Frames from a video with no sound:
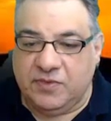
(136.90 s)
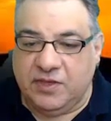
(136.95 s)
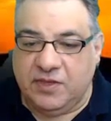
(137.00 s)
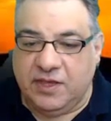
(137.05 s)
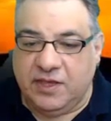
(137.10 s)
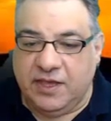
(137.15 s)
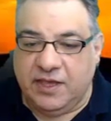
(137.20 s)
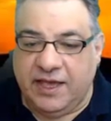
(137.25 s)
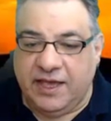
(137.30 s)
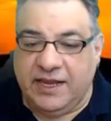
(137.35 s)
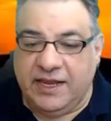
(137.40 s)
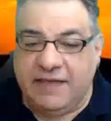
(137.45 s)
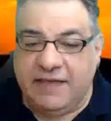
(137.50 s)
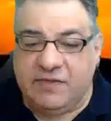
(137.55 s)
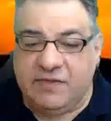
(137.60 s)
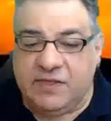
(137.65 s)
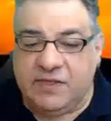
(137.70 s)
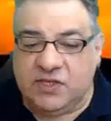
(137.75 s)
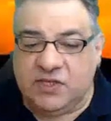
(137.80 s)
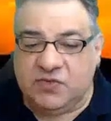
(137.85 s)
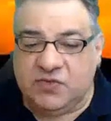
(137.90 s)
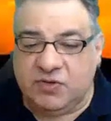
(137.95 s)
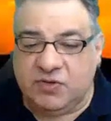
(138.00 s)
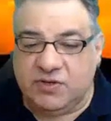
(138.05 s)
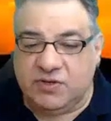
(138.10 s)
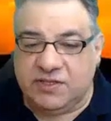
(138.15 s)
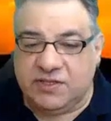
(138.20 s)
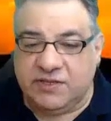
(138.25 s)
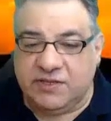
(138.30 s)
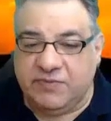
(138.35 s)
And even this rook,
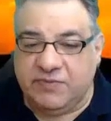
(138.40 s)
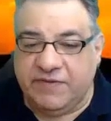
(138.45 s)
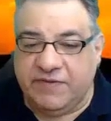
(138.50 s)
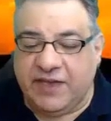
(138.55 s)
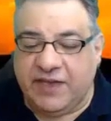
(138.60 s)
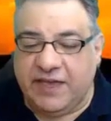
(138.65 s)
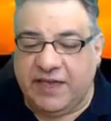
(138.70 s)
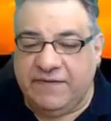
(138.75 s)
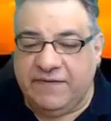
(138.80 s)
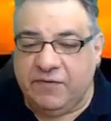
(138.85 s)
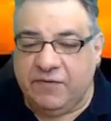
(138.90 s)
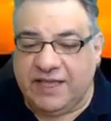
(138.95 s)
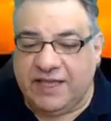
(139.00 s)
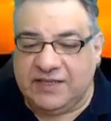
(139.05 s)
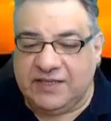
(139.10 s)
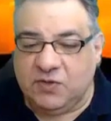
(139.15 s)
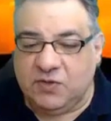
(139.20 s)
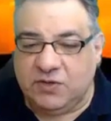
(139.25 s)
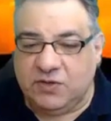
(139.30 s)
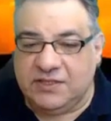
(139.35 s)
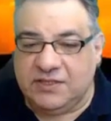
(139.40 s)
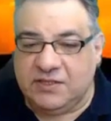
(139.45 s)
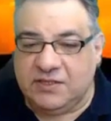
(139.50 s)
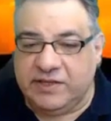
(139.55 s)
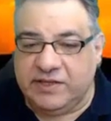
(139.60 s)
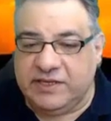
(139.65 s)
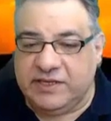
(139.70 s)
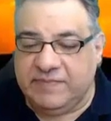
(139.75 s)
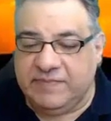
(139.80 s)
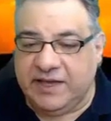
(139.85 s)
with a four, that's not
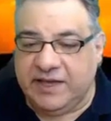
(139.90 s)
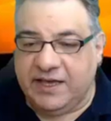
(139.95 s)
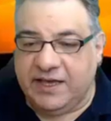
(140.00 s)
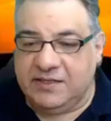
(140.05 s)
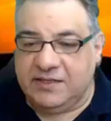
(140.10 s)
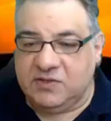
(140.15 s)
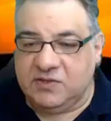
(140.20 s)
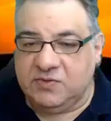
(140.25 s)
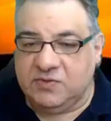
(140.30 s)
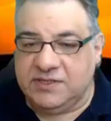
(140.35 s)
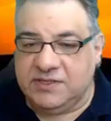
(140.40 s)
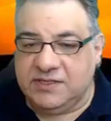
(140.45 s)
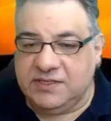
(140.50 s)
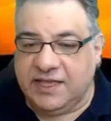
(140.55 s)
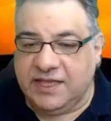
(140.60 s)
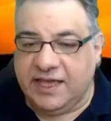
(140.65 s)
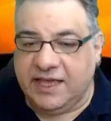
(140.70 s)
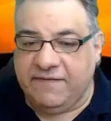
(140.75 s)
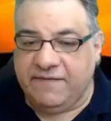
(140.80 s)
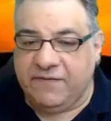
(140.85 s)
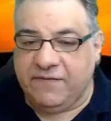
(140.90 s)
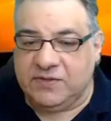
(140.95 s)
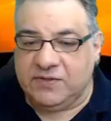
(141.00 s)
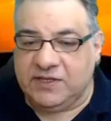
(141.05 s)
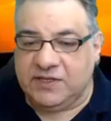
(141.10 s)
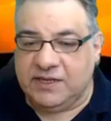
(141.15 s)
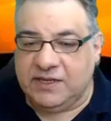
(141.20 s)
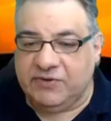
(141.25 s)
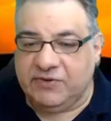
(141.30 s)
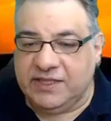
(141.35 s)
entirely bad. There's always an a four to
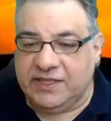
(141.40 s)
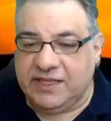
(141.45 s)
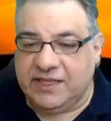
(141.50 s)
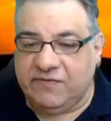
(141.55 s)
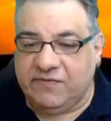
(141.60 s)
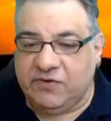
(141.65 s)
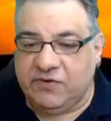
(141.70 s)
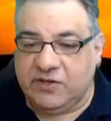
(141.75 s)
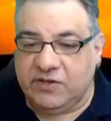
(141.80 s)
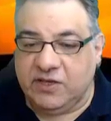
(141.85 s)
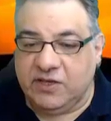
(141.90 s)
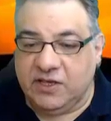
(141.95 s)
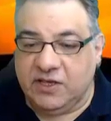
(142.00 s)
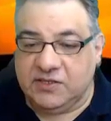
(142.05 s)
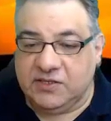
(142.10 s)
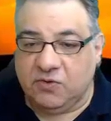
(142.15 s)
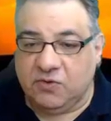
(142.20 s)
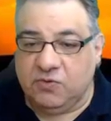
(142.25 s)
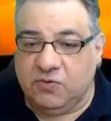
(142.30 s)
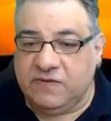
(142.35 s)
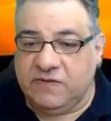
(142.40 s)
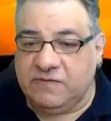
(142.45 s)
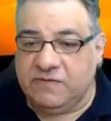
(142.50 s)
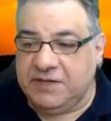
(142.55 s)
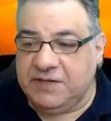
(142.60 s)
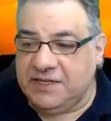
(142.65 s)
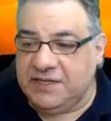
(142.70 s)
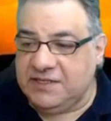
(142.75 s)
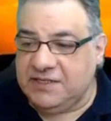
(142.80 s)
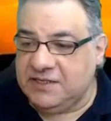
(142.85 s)
liberate that rook. So all of the
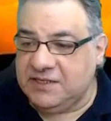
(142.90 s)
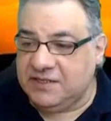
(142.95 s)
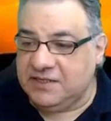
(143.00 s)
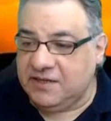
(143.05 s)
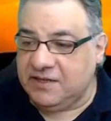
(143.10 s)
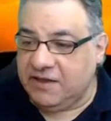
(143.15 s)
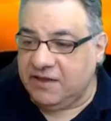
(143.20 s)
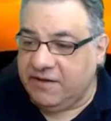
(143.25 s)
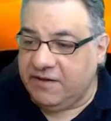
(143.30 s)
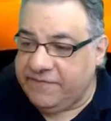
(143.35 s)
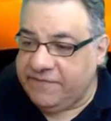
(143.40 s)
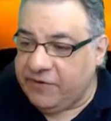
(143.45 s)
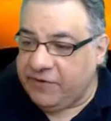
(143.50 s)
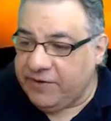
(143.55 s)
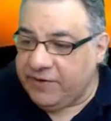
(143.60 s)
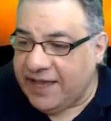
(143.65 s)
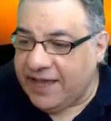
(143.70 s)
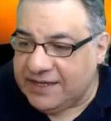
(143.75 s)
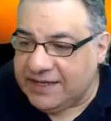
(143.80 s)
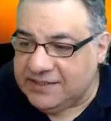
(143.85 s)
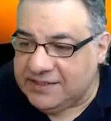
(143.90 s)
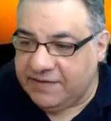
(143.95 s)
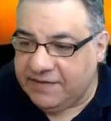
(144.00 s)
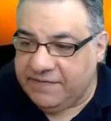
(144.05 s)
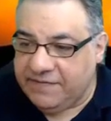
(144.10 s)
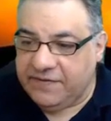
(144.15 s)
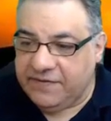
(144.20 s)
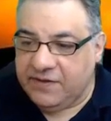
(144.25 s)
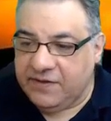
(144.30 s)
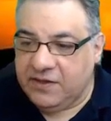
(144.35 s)
pieces are very
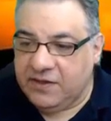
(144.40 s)
active.